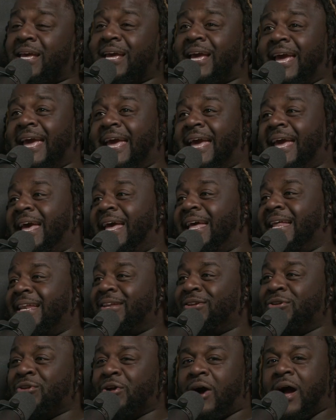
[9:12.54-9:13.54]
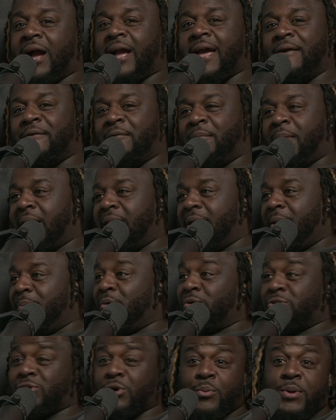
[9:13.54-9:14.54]
And, you know, I gave her my
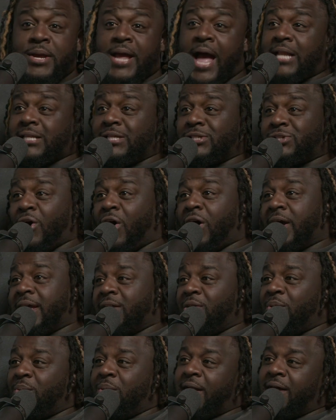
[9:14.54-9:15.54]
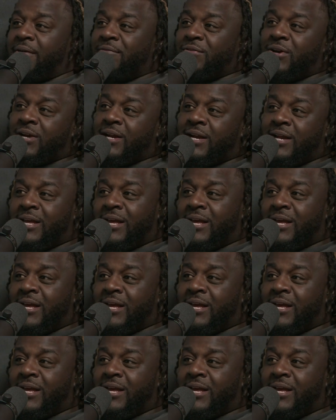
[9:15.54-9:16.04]
number. So we got to talking or whatever.